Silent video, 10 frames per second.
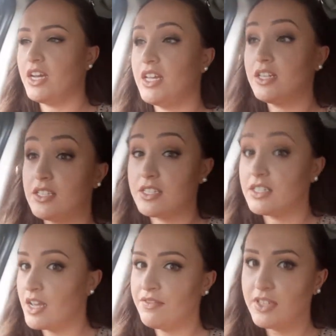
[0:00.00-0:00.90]
and it's
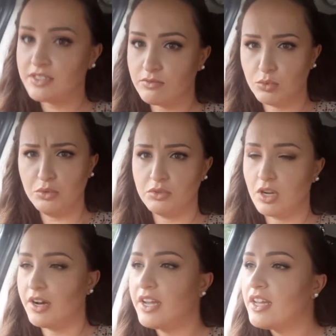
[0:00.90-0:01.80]
definitely,
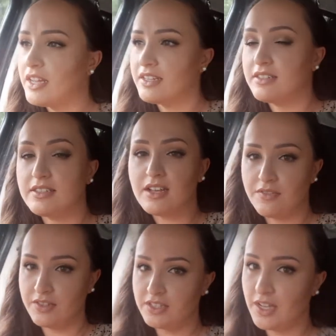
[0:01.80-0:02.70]
it's
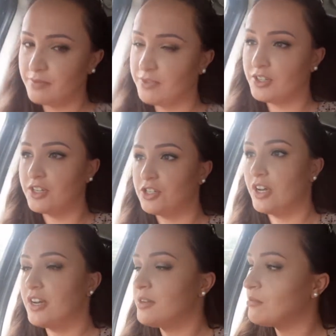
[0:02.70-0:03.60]
definitely time for lunch.
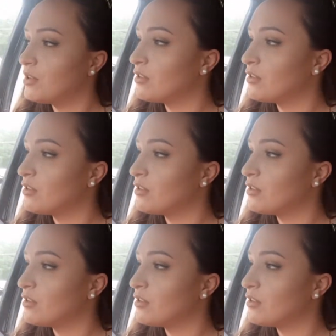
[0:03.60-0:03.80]
I am